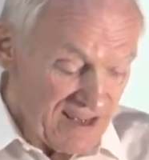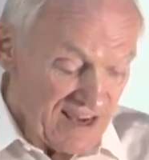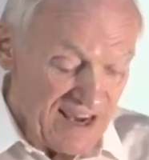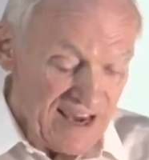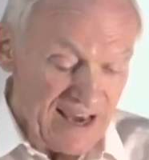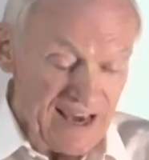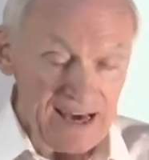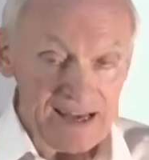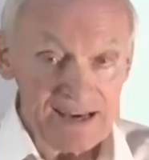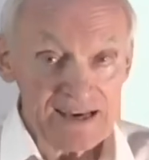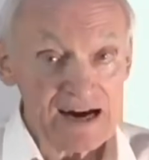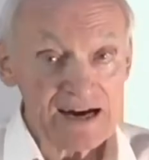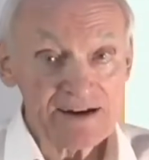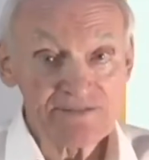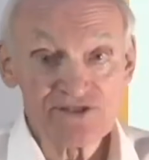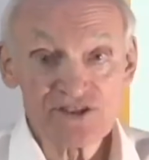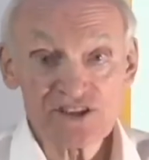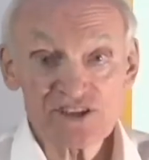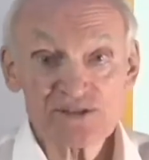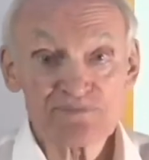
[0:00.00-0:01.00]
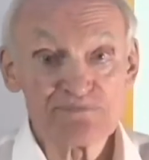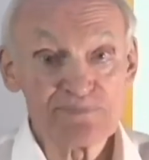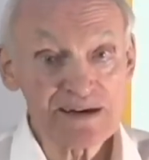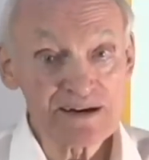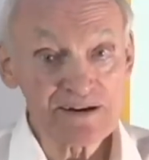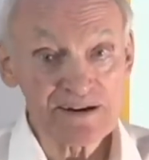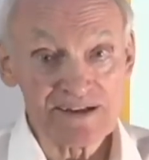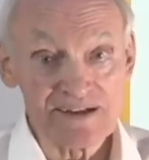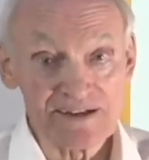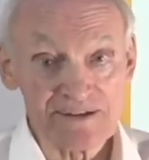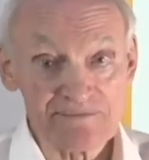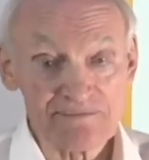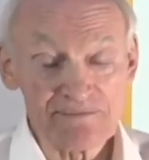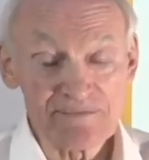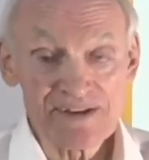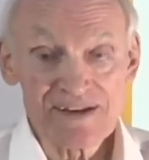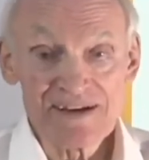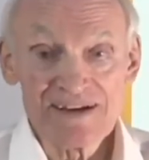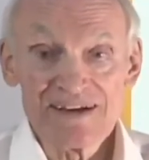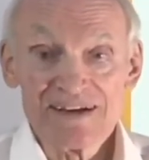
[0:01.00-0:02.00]
And I've just buried him.
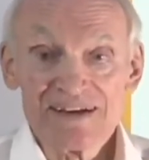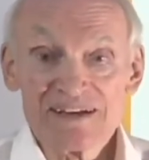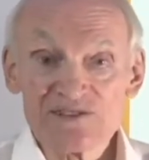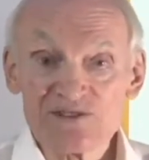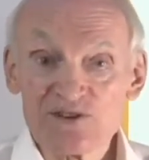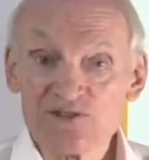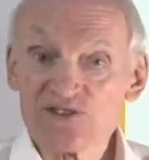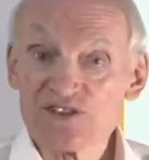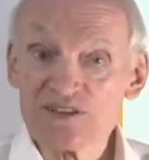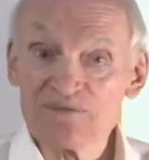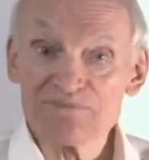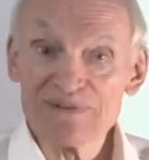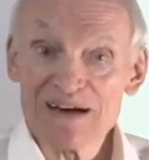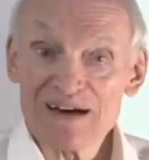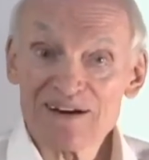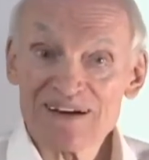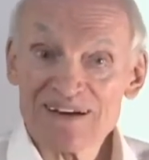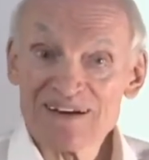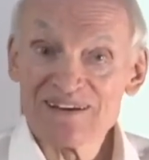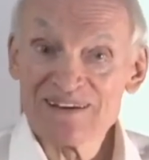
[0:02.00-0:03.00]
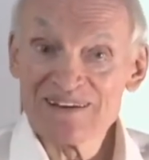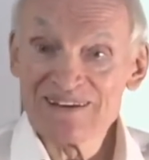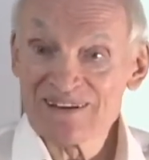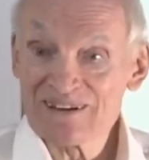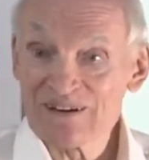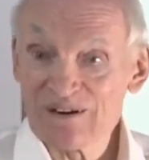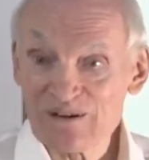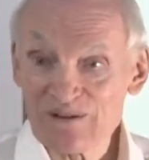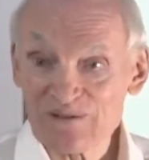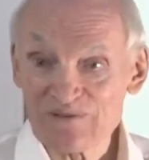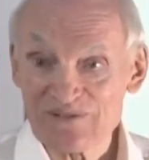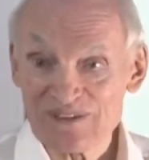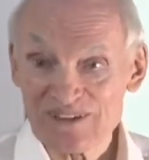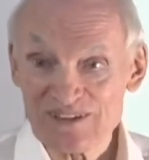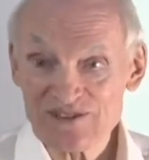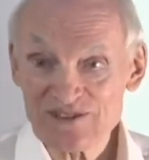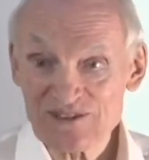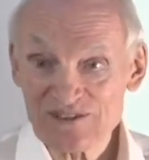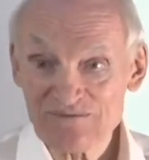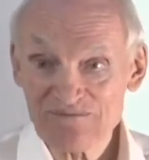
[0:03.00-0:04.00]
So she buried the
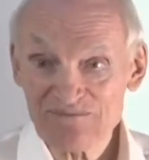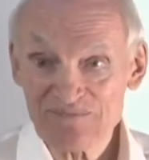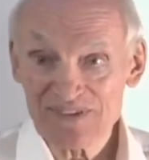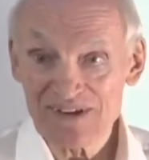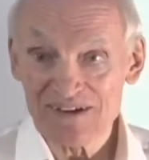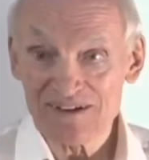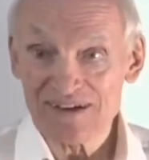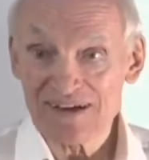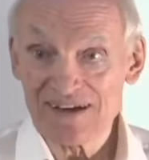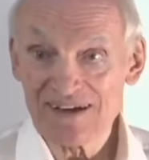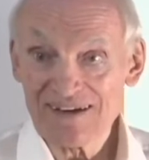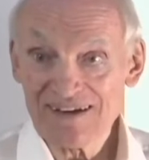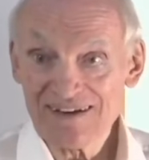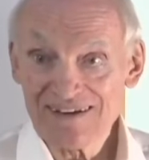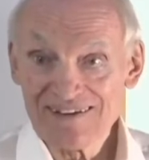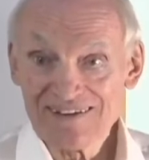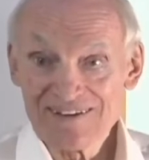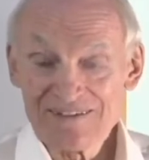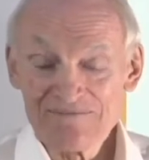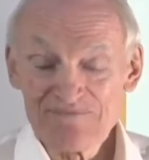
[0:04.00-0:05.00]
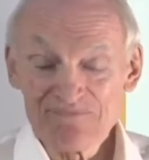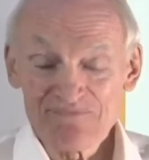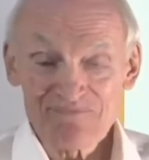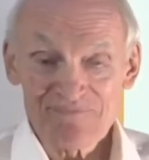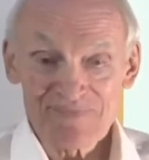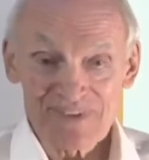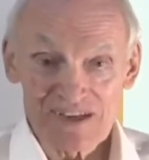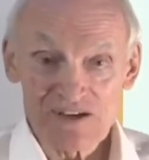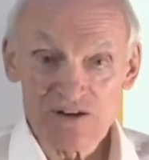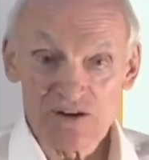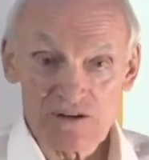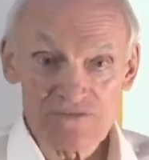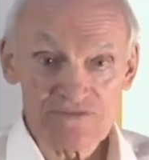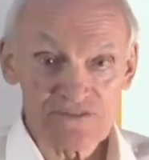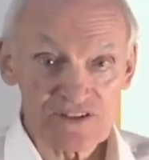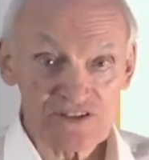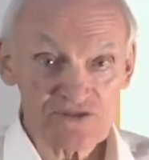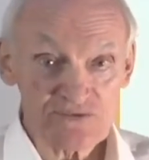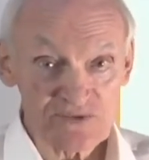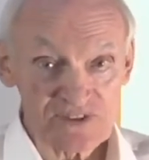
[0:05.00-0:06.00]
goldfish okay? The
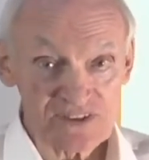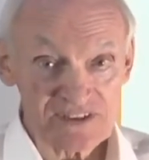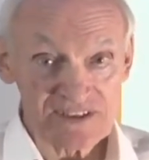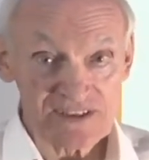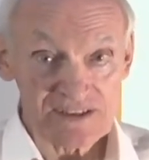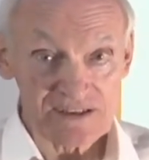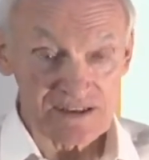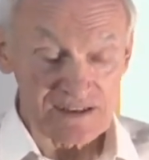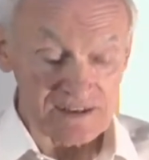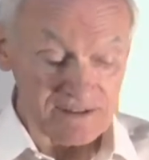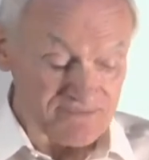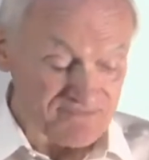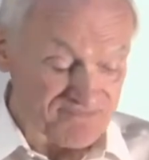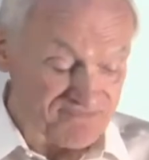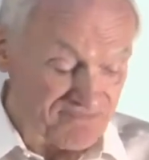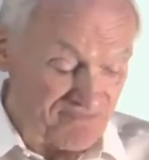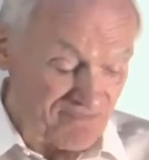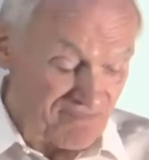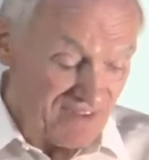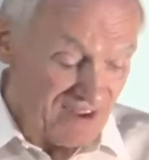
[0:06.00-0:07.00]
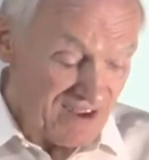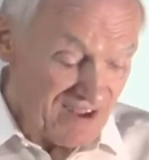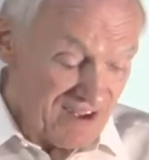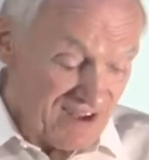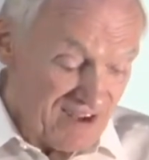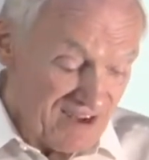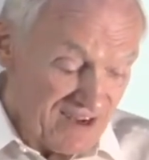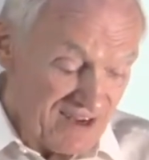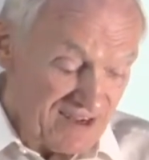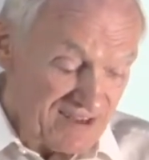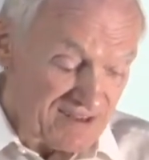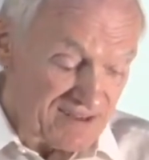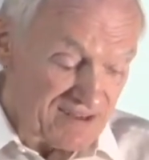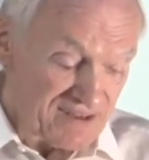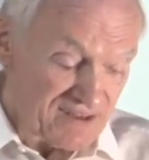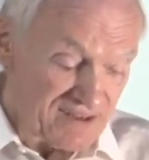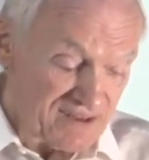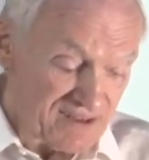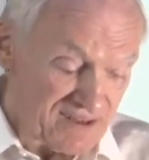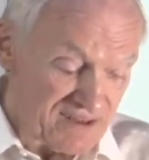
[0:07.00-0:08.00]
goldfish was killed and
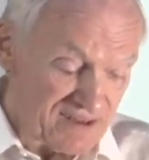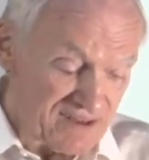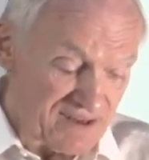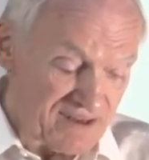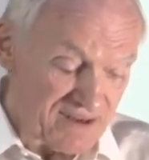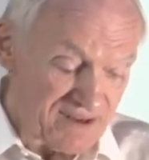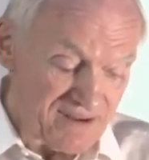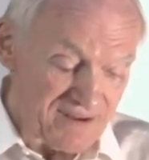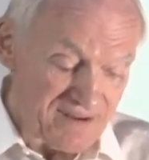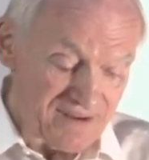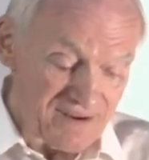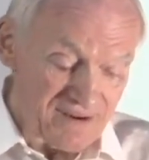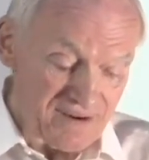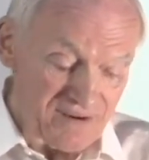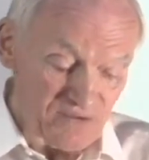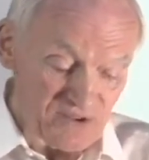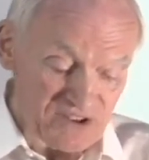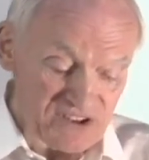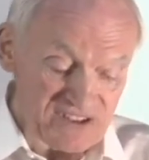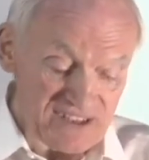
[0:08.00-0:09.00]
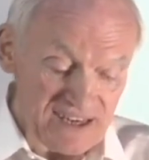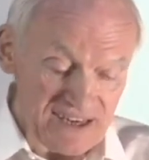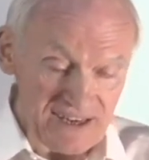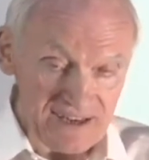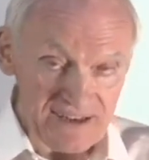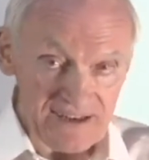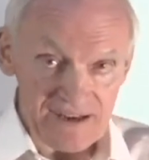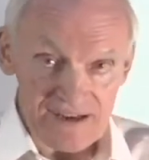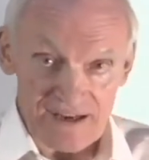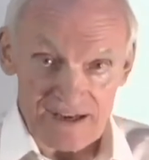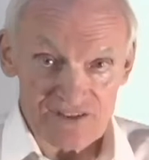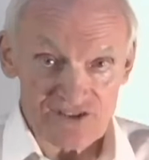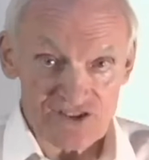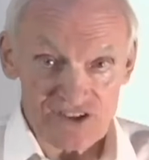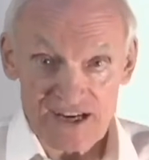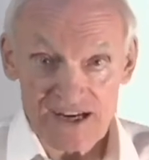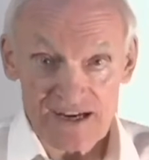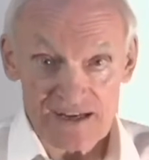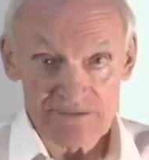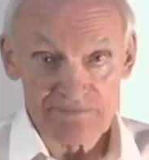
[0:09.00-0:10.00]
uh, was dead, and she
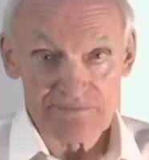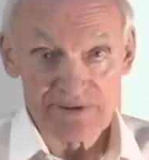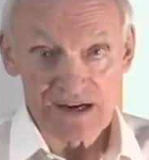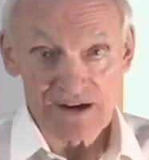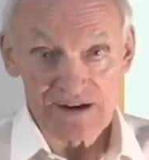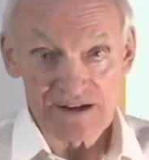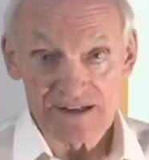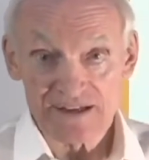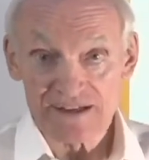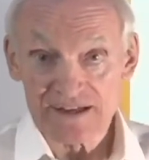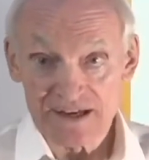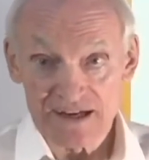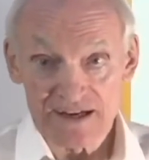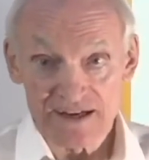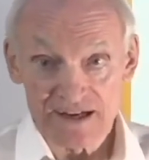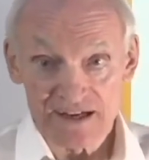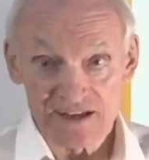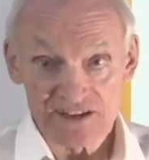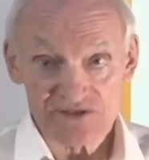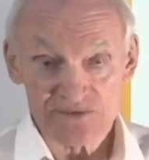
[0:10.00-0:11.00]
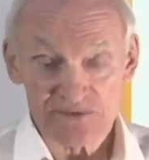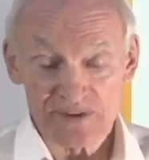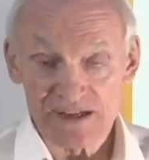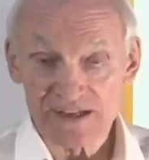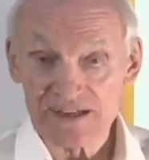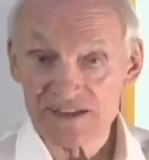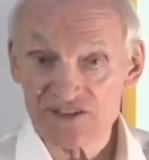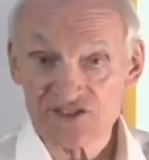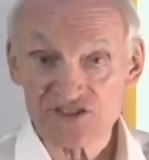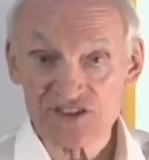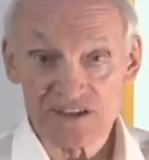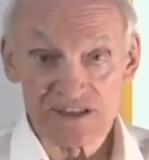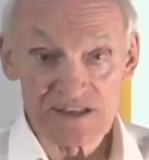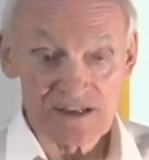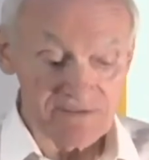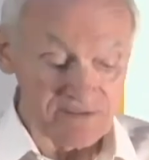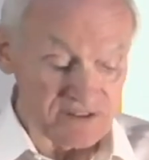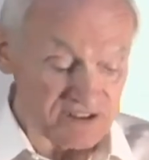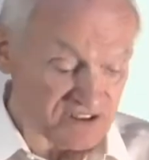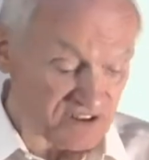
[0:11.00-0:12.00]
had to bury it in a nice way because she
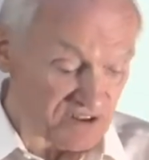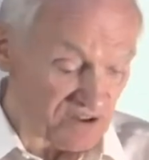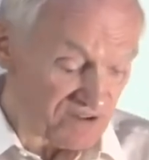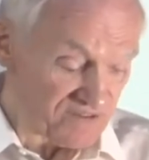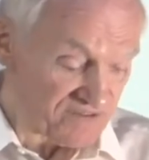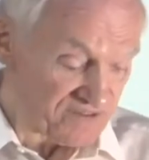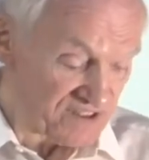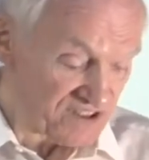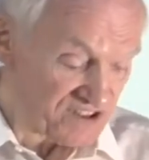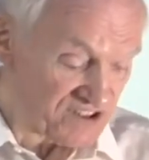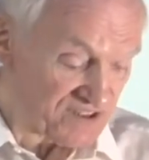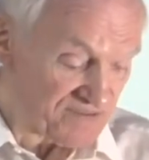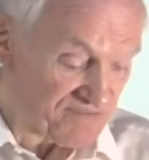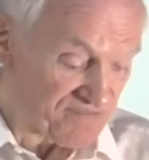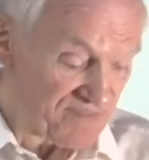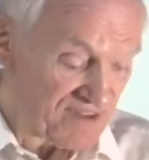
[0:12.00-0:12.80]
loved this goldfish.